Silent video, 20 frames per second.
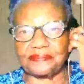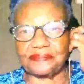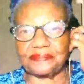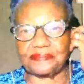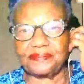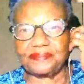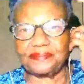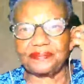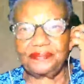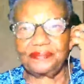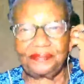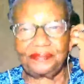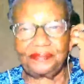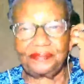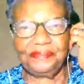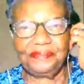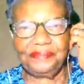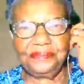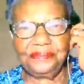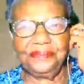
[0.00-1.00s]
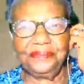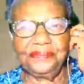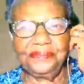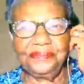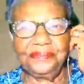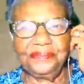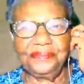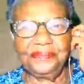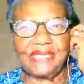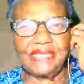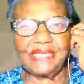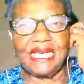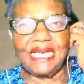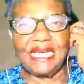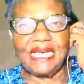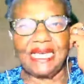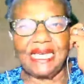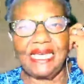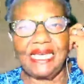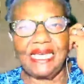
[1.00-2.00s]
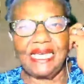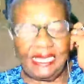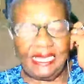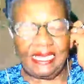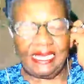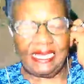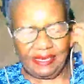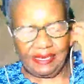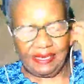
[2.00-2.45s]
hmm And then,